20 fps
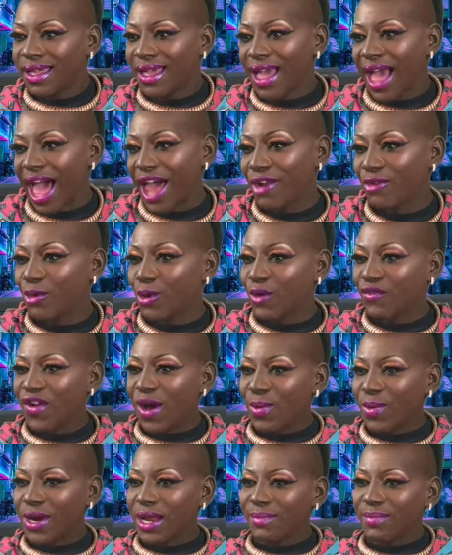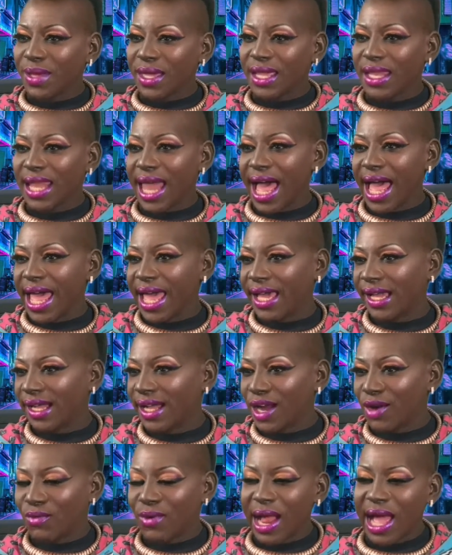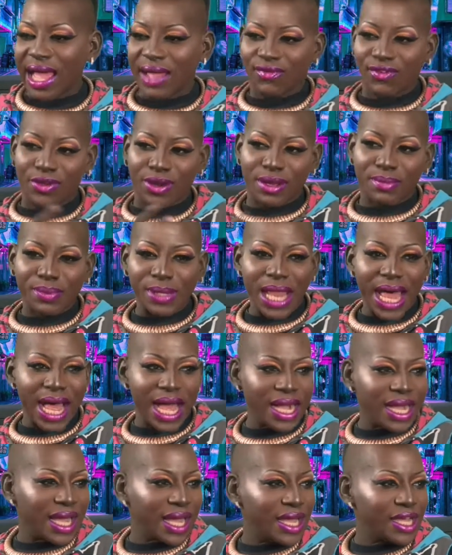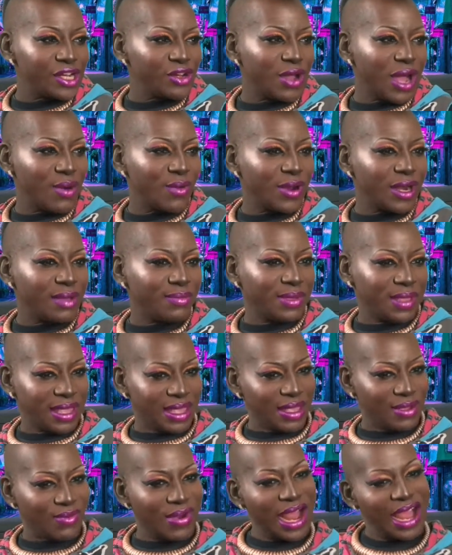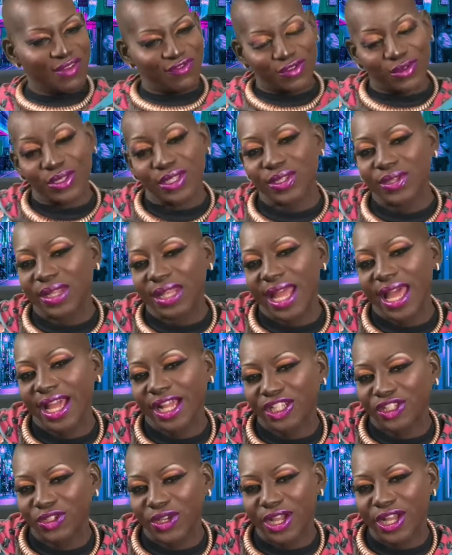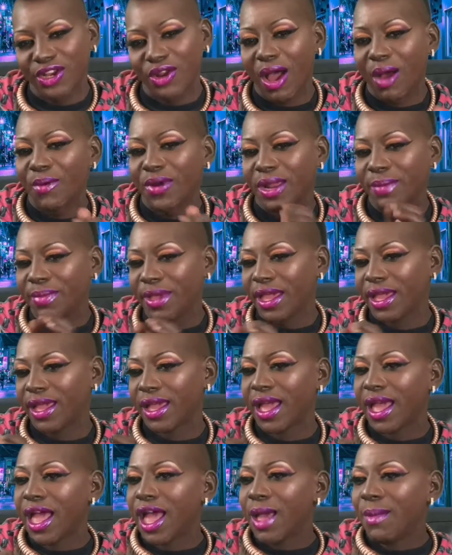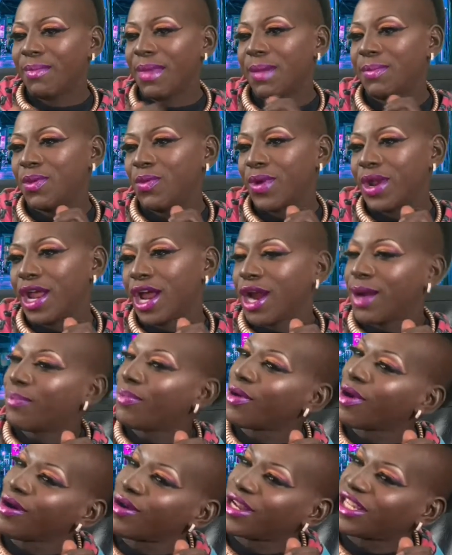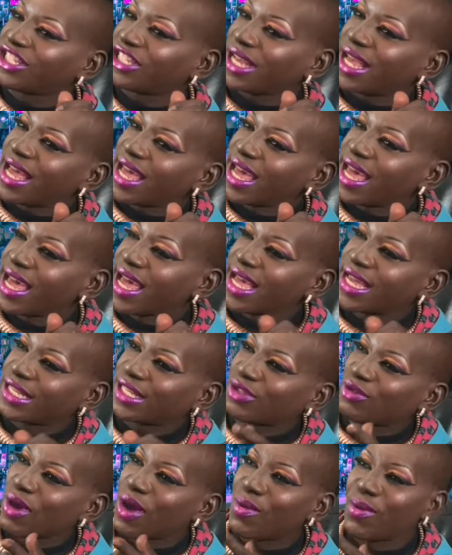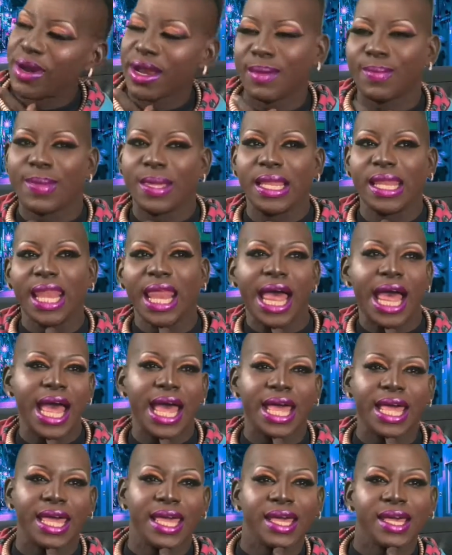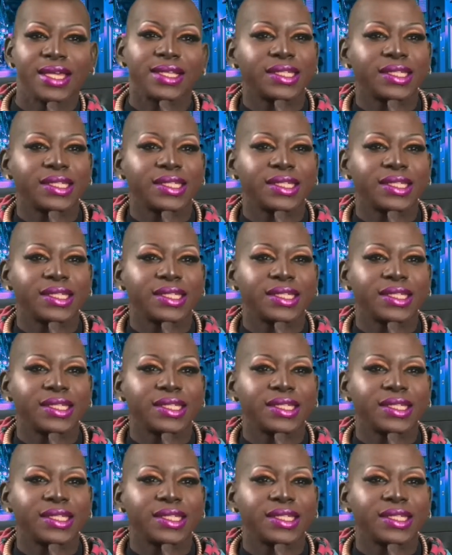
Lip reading: I don't know if I want to be like a rival to Blanca. Do I want to be a rival to Elektra? Do I want to be maybe one of her proteges? Do I want to be like